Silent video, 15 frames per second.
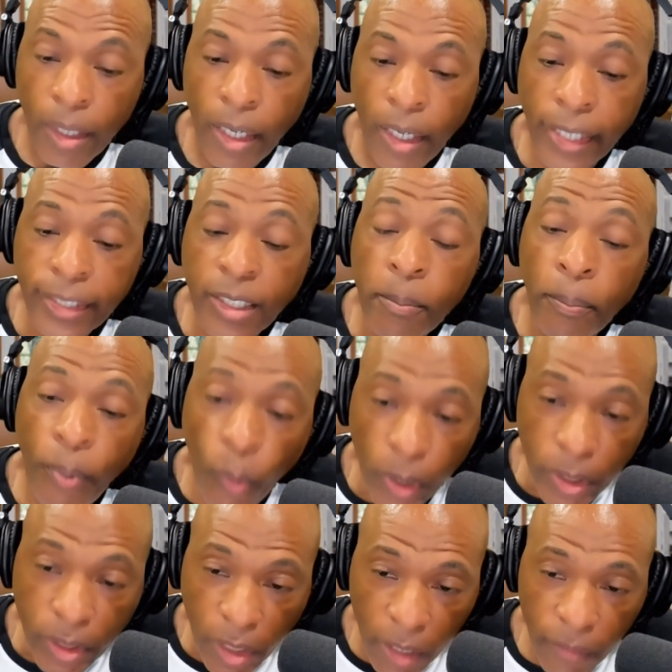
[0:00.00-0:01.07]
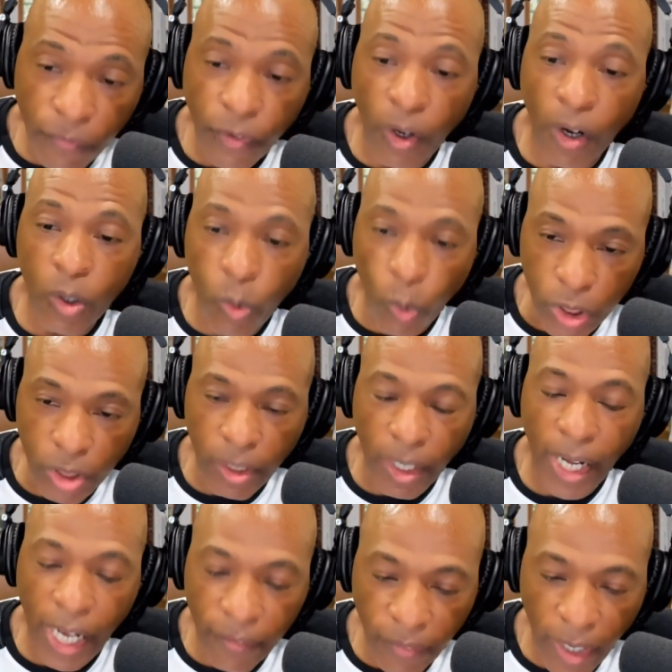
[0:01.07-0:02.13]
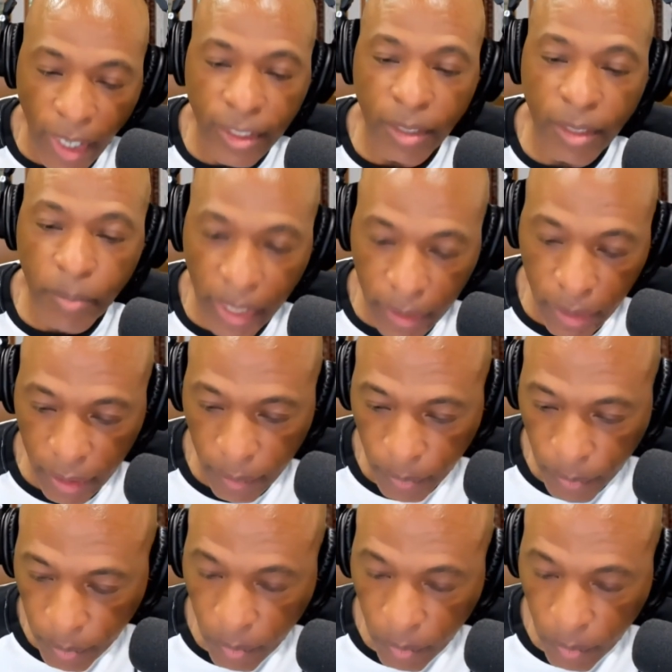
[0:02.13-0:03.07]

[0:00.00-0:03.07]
It's important for a coach to have on the bench